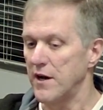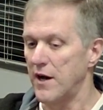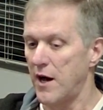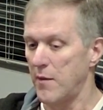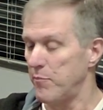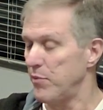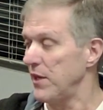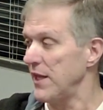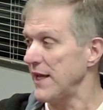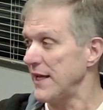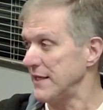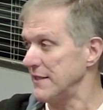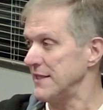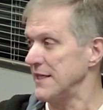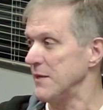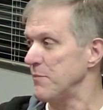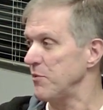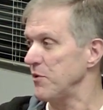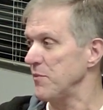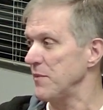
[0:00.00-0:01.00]
a plan
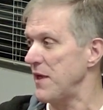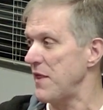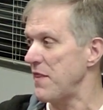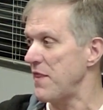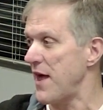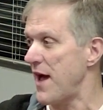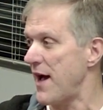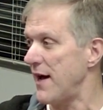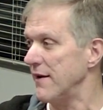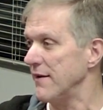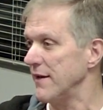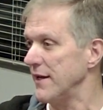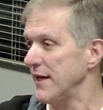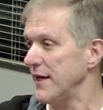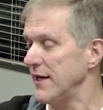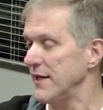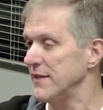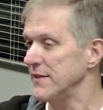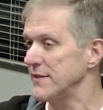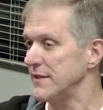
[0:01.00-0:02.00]
to implement that.
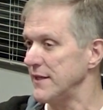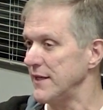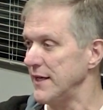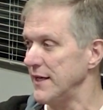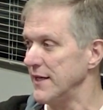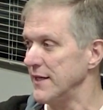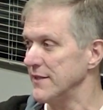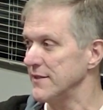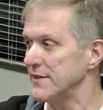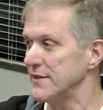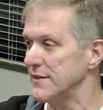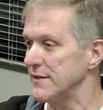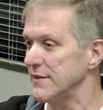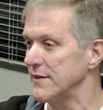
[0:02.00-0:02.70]
And